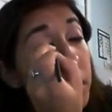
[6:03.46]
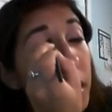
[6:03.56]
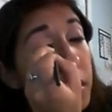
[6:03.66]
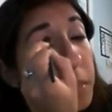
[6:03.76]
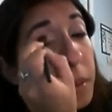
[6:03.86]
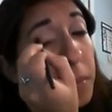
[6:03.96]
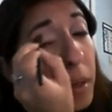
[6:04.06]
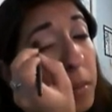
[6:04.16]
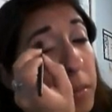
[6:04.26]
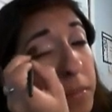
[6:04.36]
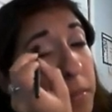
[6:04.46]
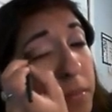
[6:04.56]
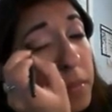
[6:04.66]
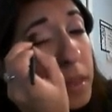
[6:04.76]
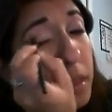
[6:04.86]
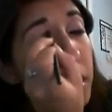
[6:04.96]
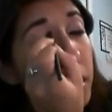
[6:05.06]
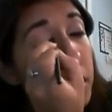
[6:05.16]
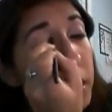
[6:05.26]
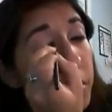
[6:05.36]
not going to be a problem.
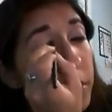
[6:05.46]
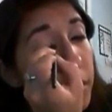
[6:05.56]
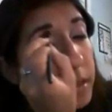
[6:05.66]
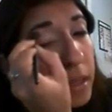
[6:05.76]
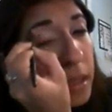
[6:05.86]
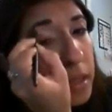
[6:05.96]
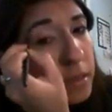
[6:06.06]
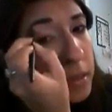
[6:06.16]
I'm going to fix that.